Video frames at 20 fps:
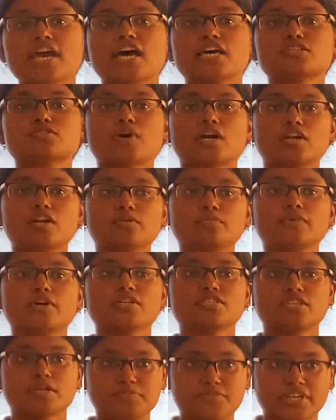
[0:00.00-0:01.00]
as one of your
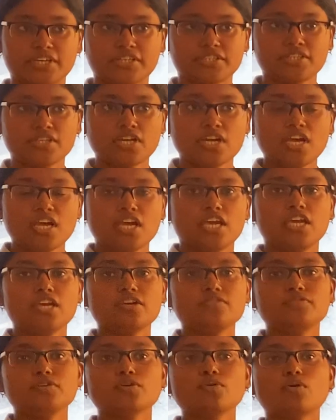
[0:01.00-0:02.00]
subjects.
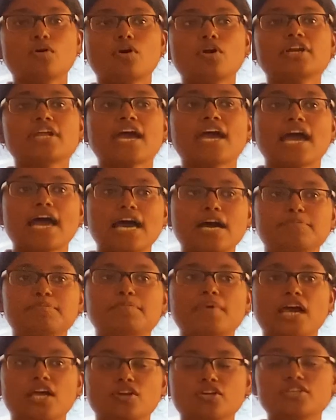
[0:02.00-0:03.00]
If you won't have
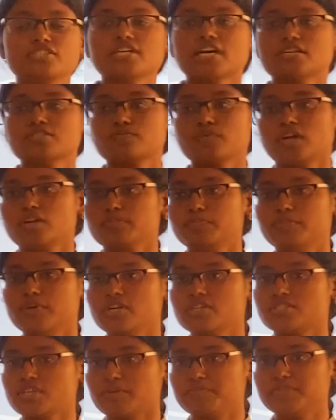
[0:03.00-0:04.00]
biology as one of your
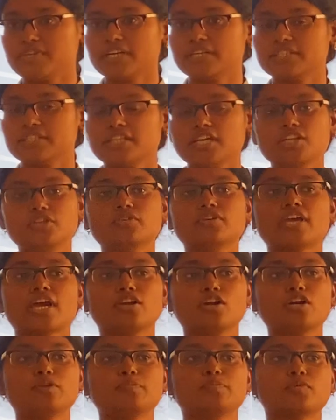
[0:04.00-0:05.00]
subjects, then you
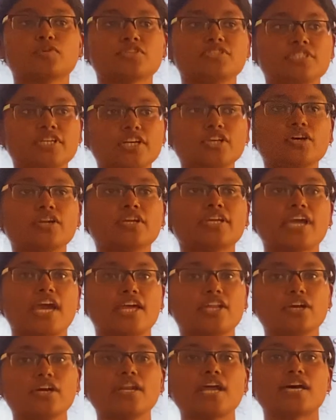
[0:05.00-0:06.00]
cannot proceed your
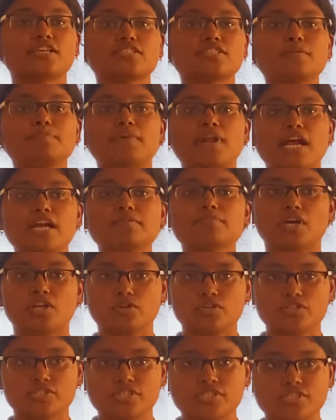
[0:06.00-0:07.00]
career as a plant
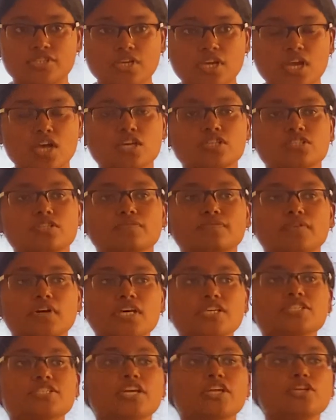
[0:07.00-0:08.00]
biologist. So
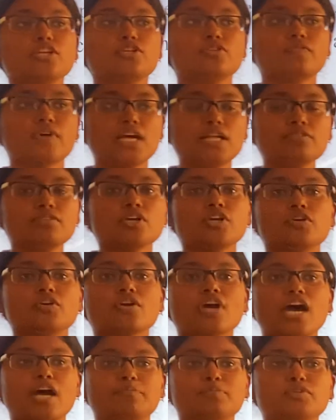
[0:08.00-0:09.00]
first in 12th, you
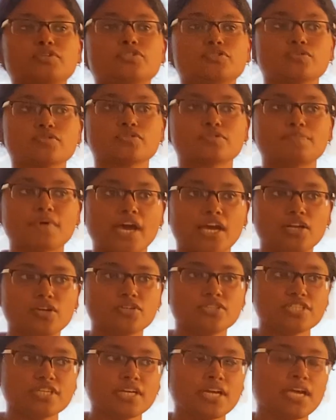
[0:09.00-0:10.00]
have to choose
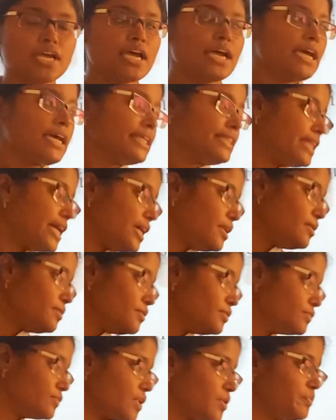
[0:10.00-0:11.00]
biology. Then
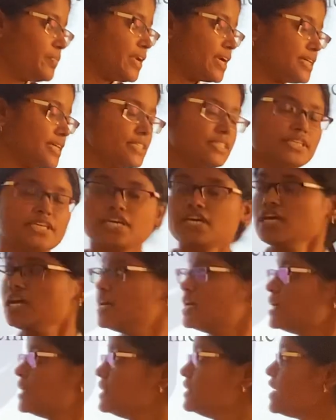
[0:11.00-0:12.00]
for BSc,
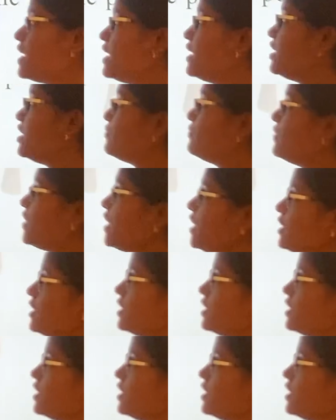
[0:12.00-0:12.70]
there are different